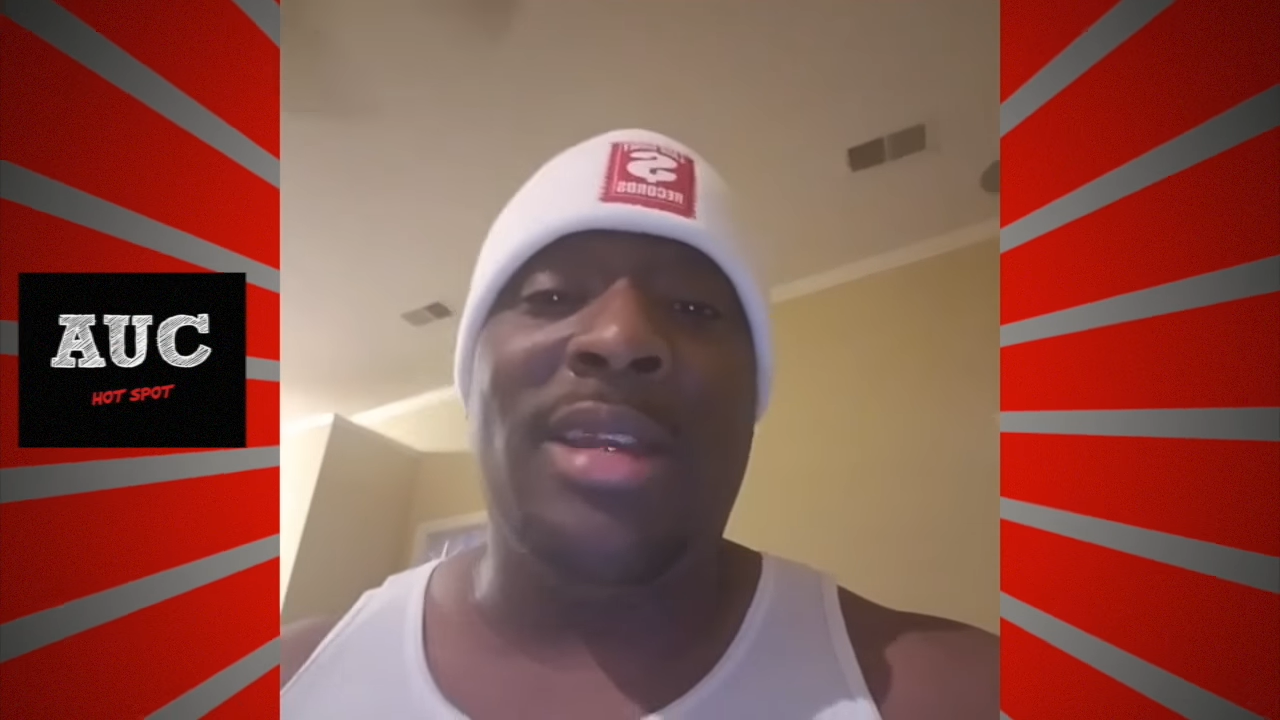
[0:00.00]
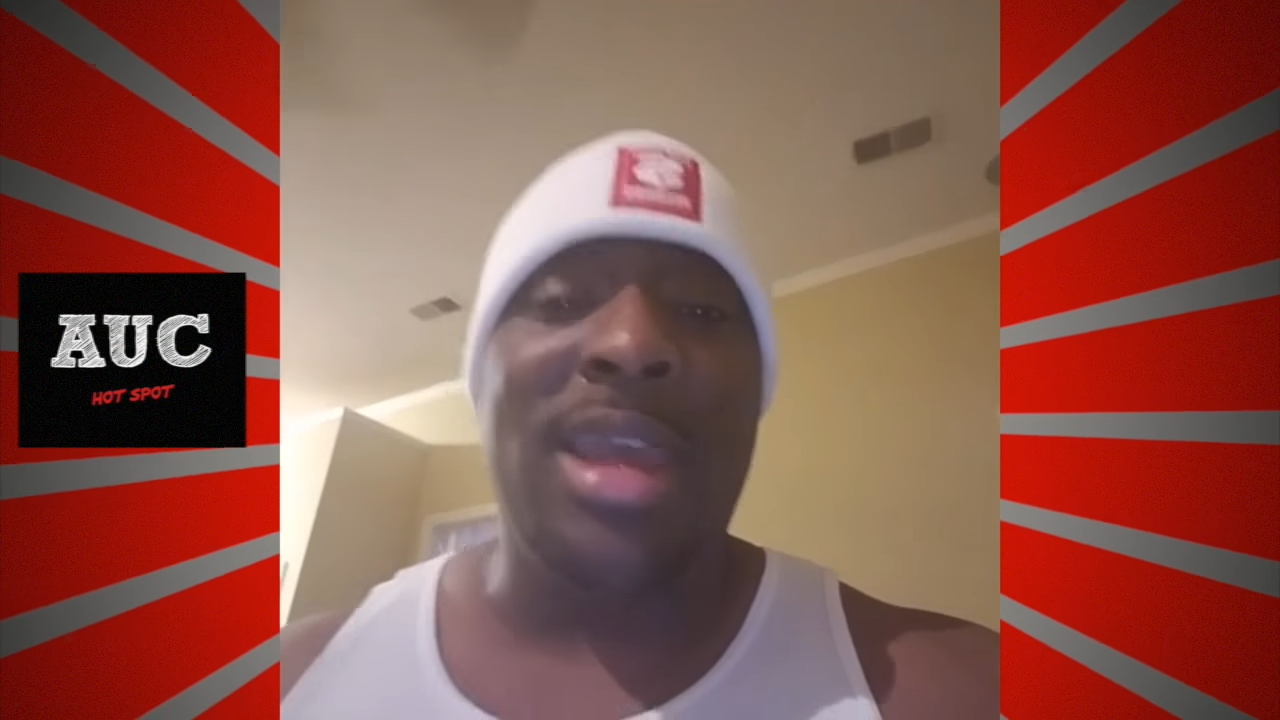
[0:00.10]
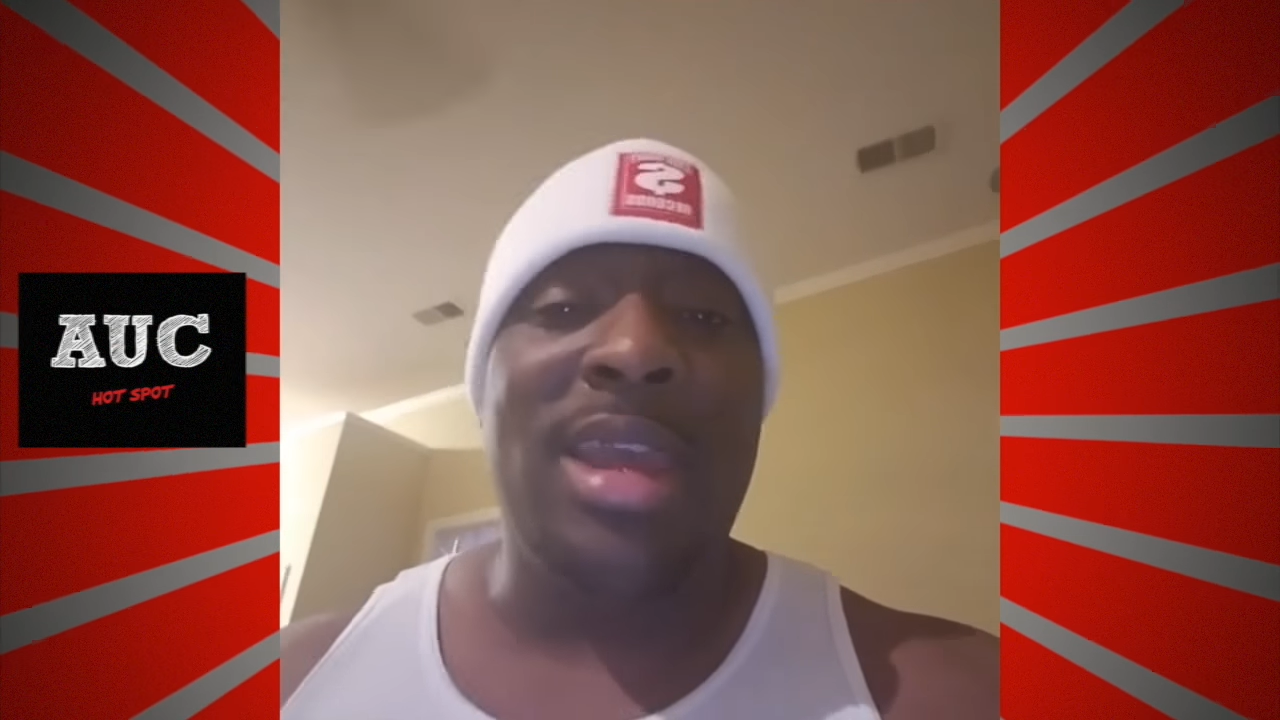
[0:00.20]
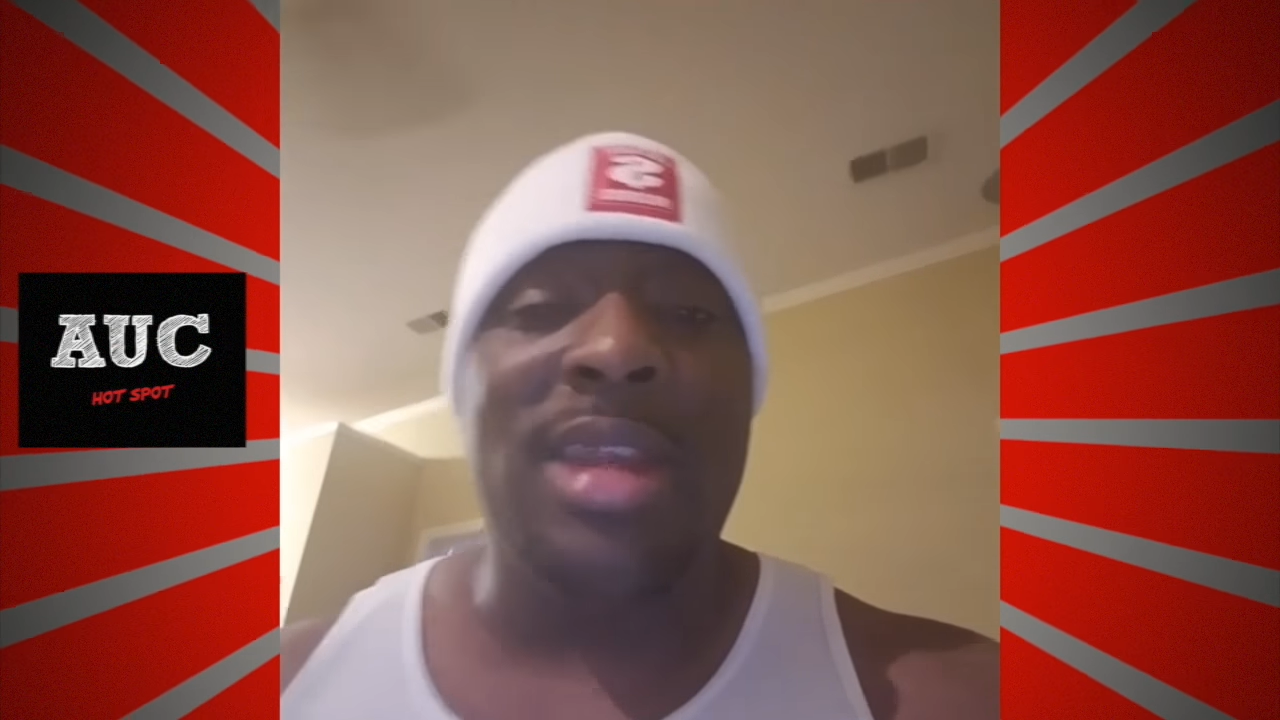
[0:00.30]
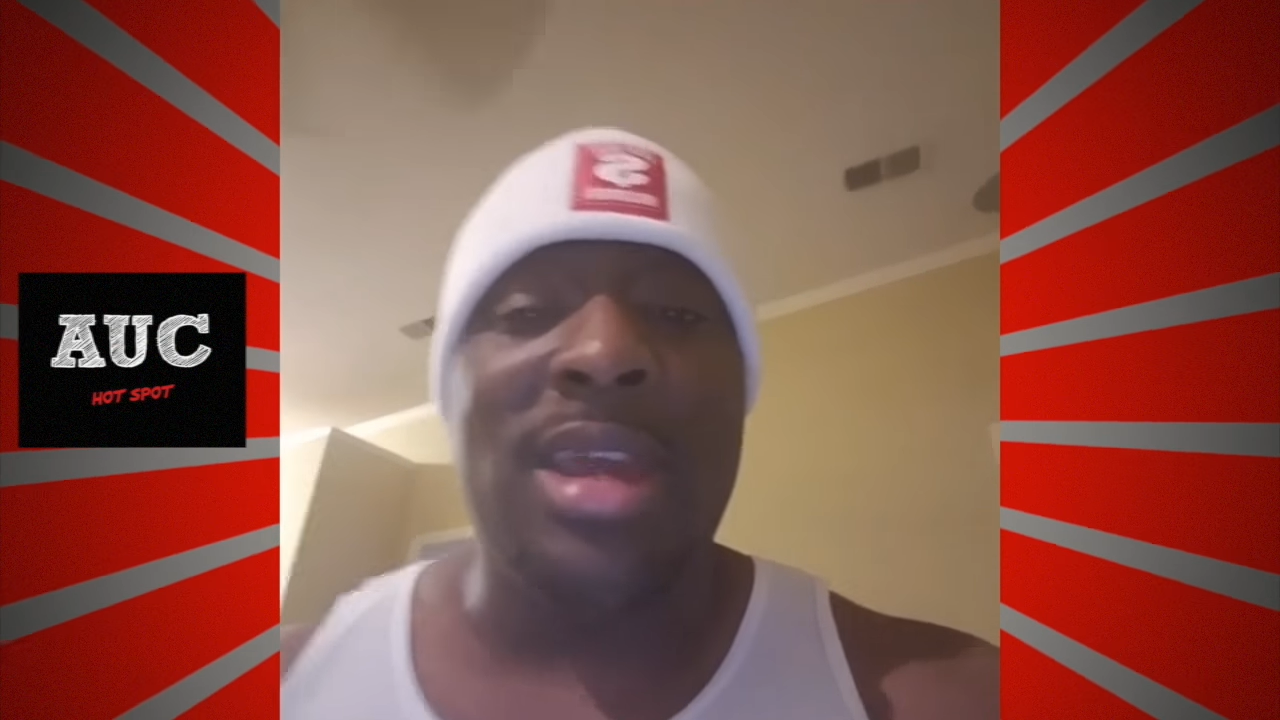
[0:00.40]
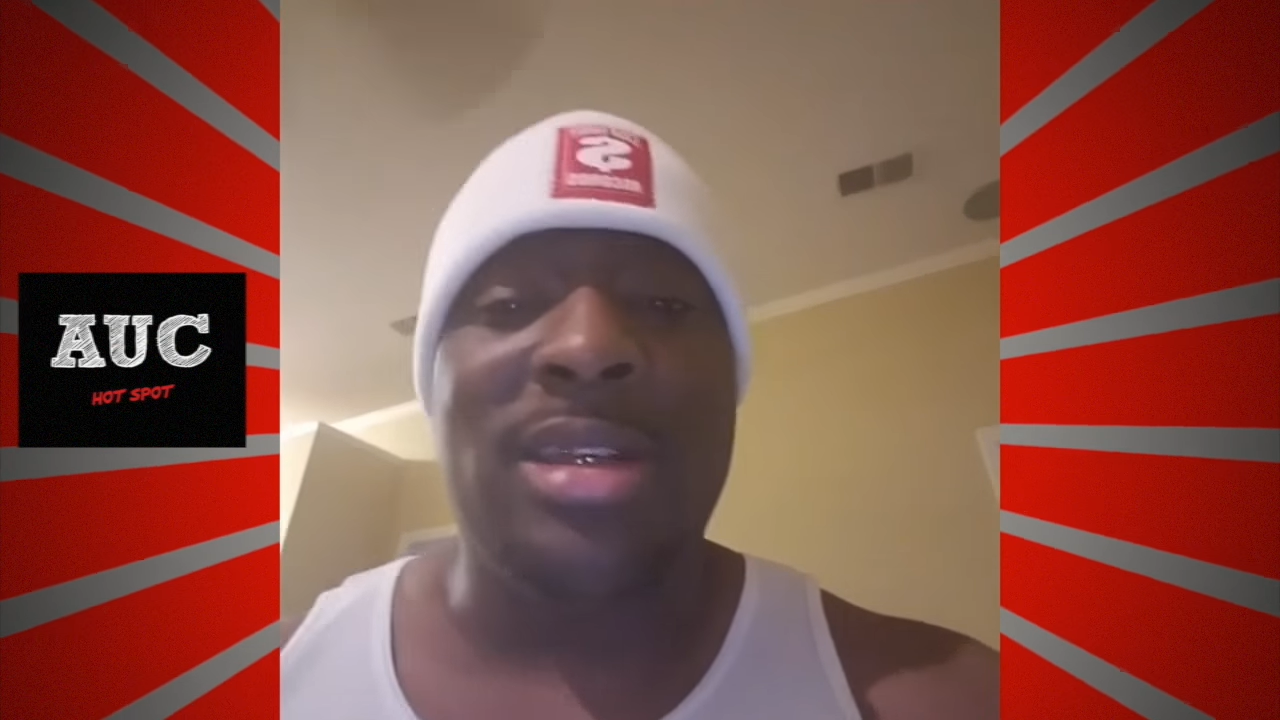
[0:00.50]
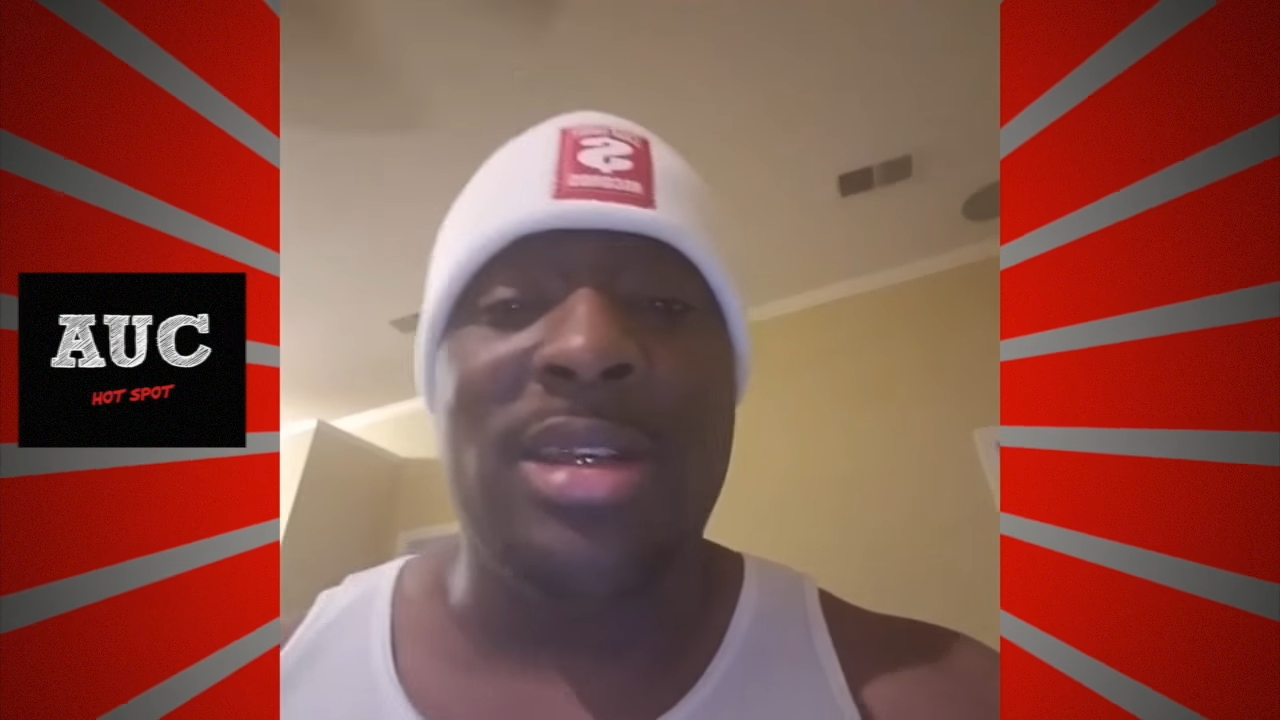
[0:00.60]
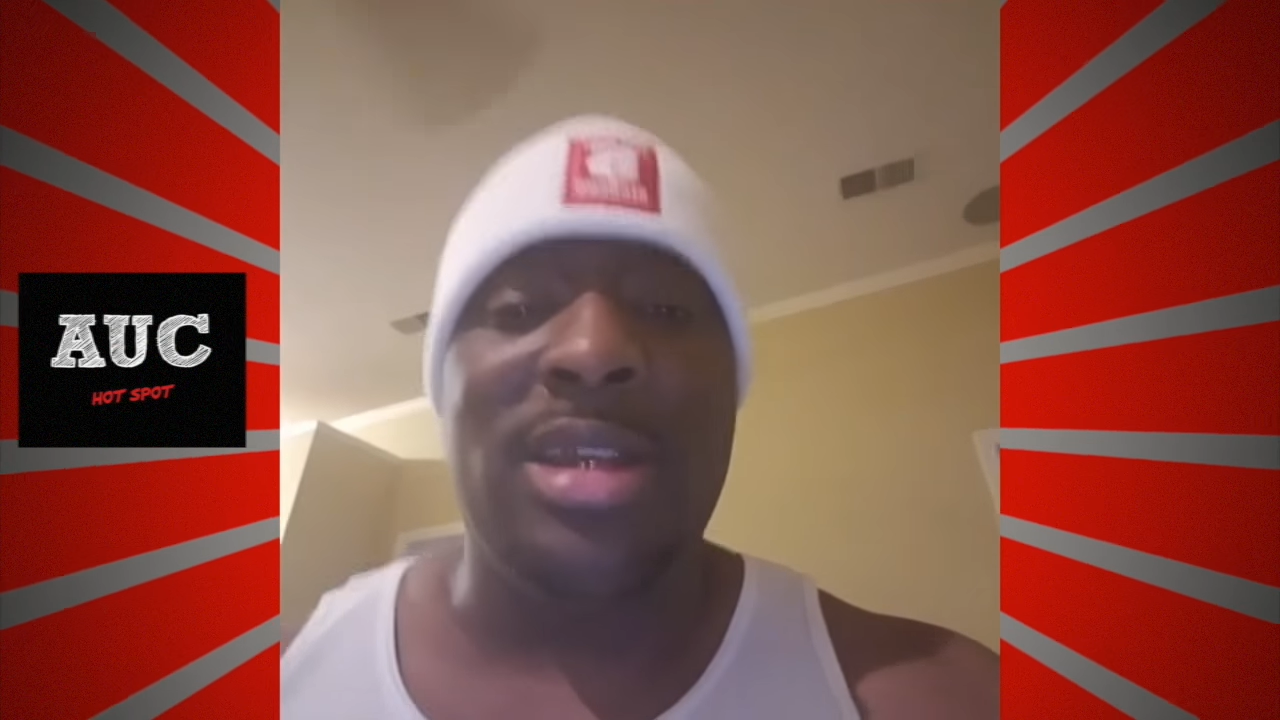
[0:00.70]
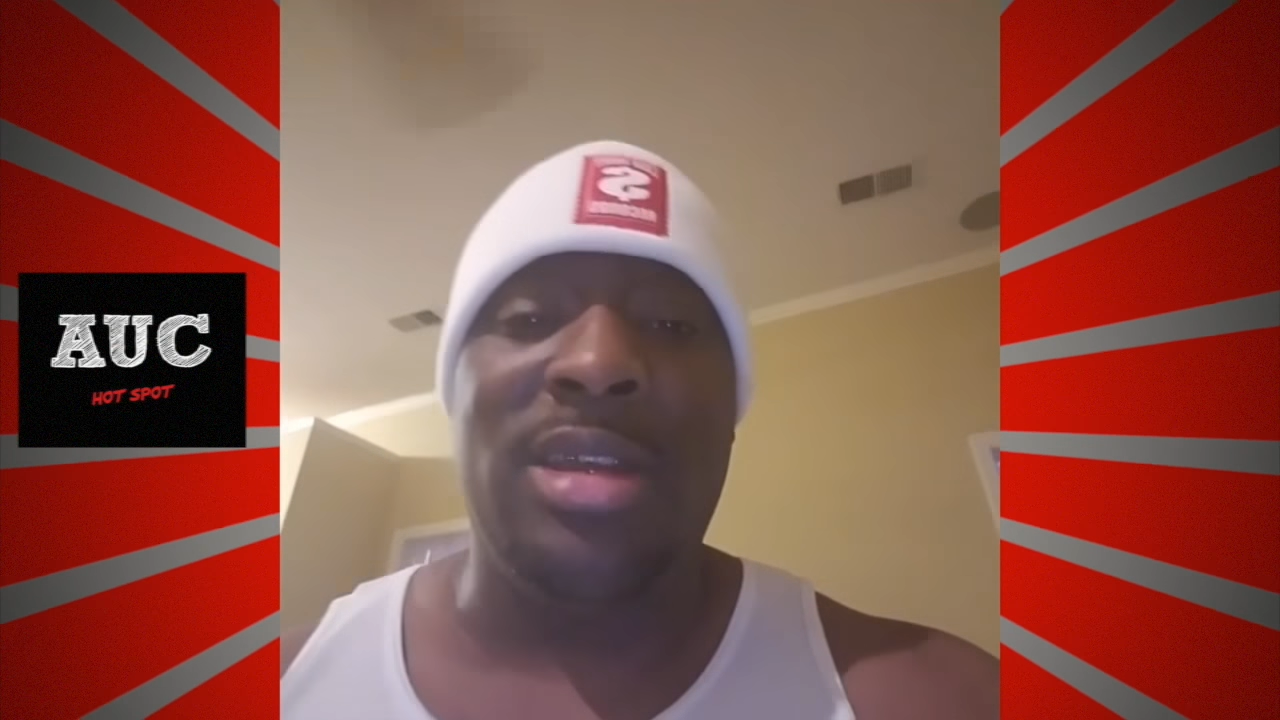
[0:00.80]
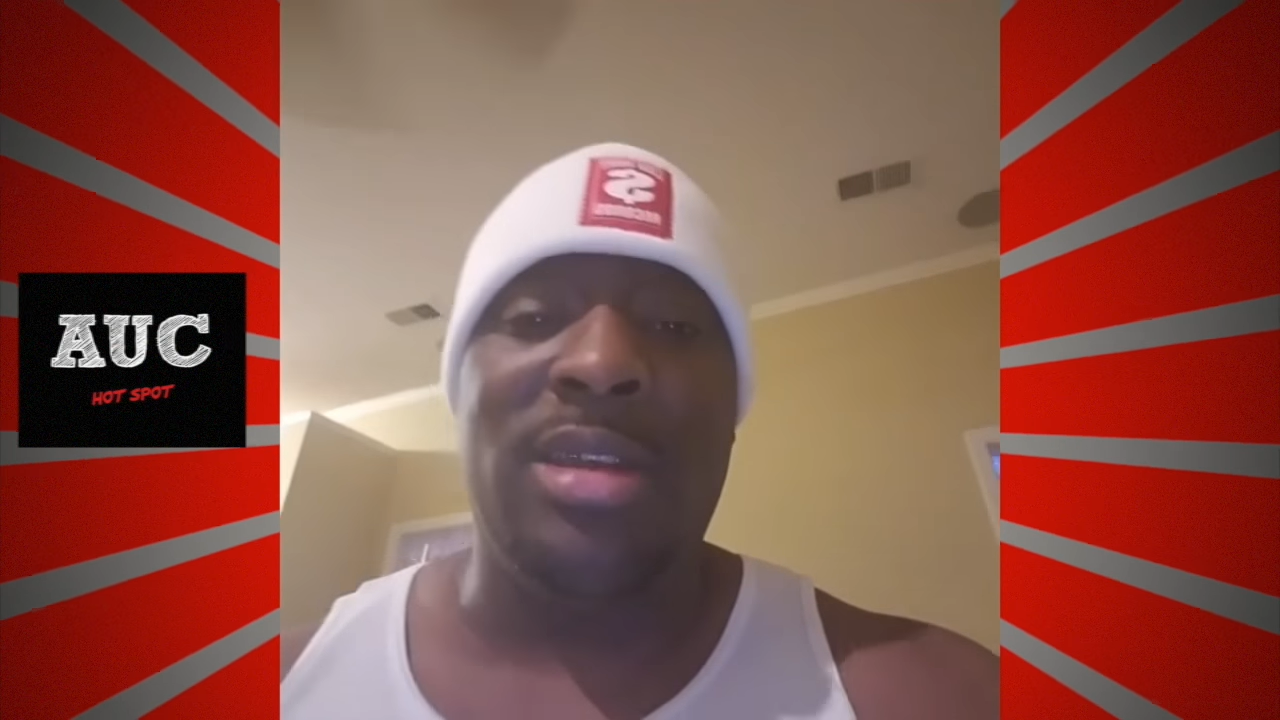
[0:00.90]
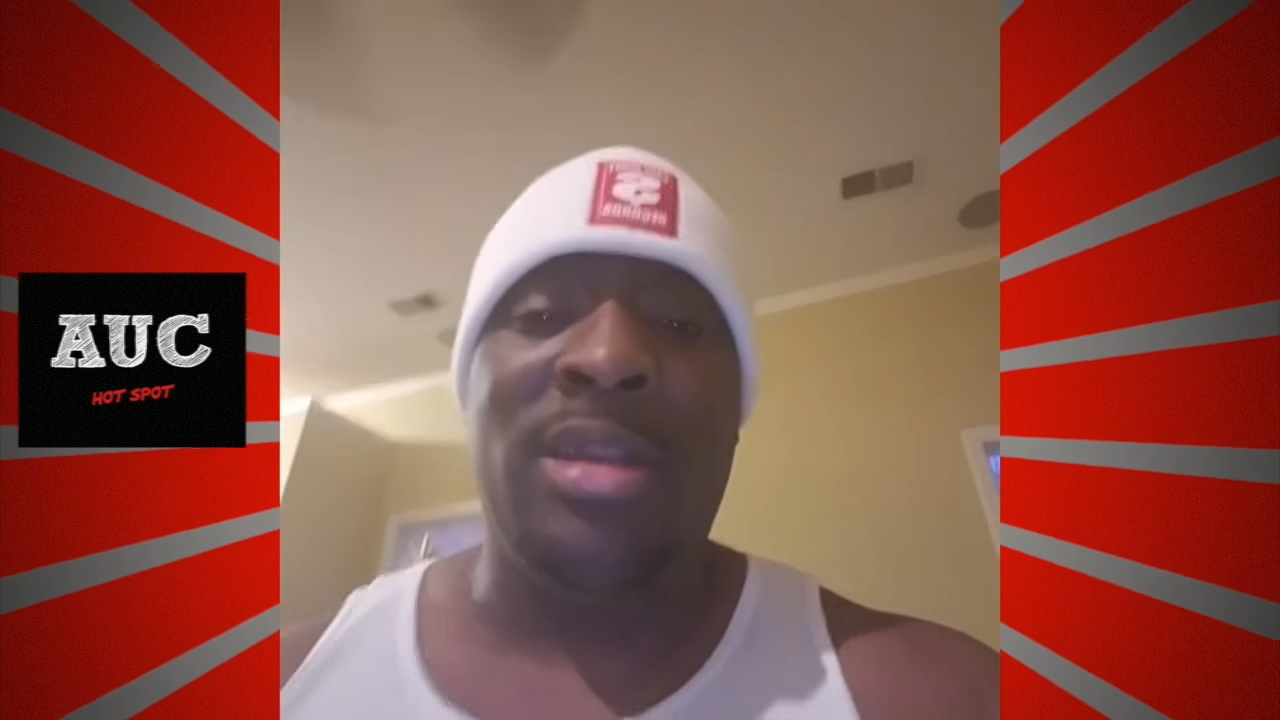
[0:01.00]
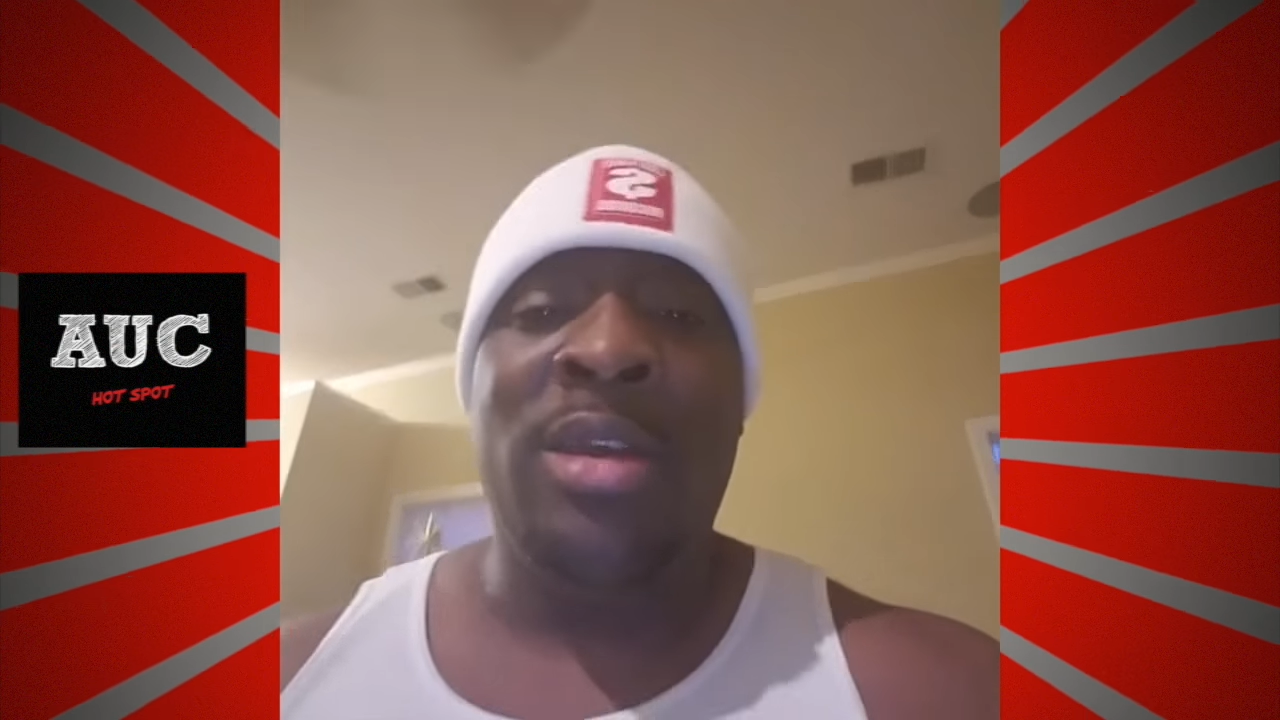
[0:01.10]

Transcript: Dead that shit.